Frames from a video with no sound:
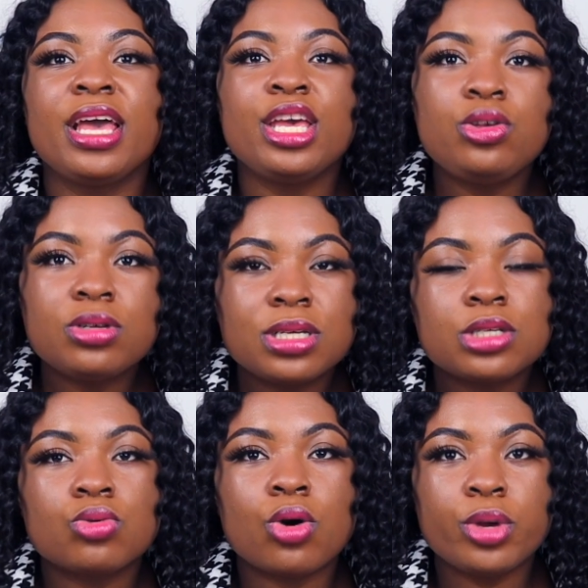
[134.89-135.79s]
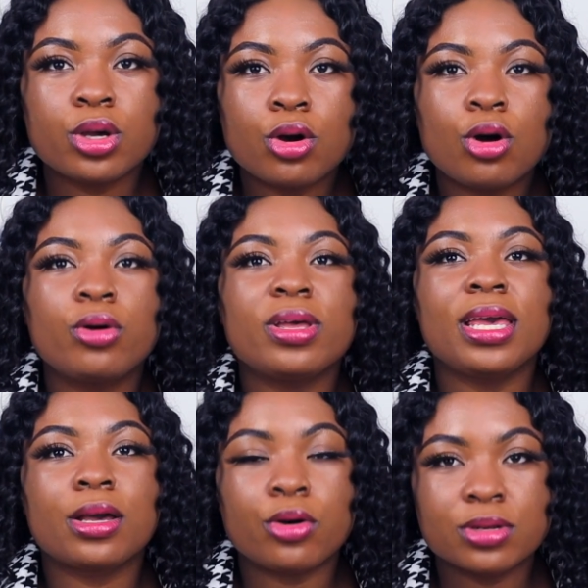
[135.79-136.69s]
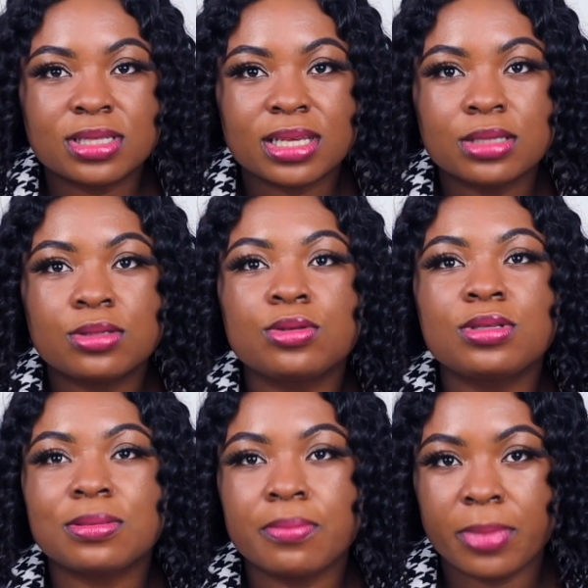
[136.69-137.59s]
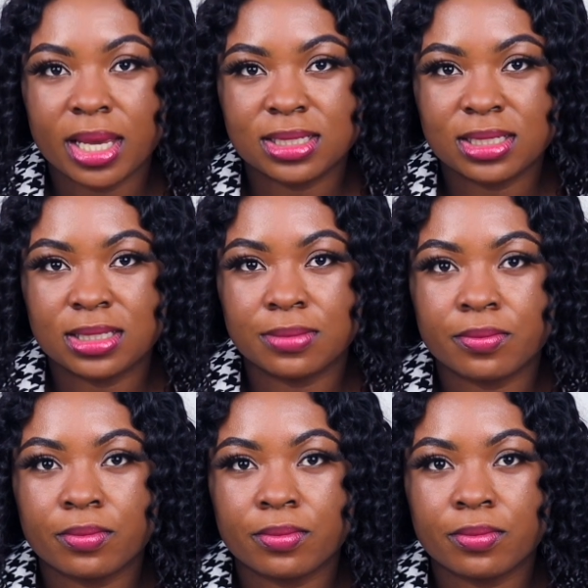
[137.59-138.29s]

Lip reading: it uses what we call a consensus mechanism.